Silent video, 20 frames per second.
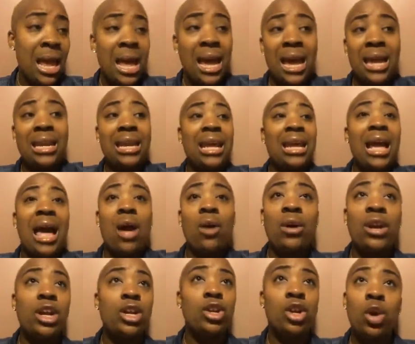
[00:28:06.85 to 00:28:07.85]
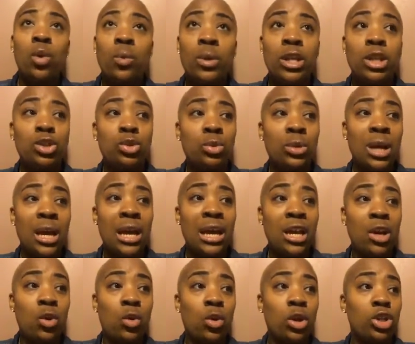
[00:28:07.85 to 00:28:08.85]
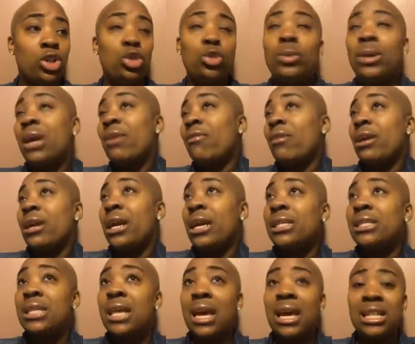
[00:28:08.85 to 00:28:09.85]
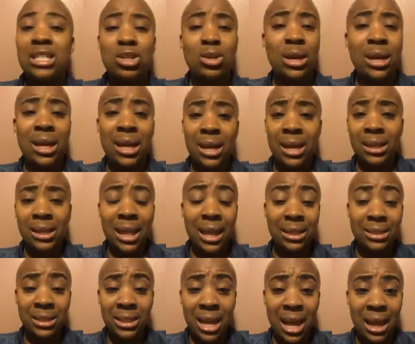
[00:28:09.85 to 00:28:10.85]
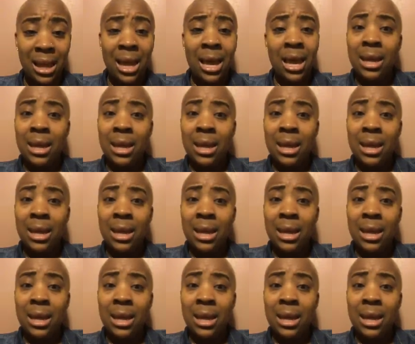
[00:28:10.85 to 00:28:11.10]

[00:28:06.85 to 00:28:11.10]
and they out here don't want to do nothing or do whatever they say so they could get that check,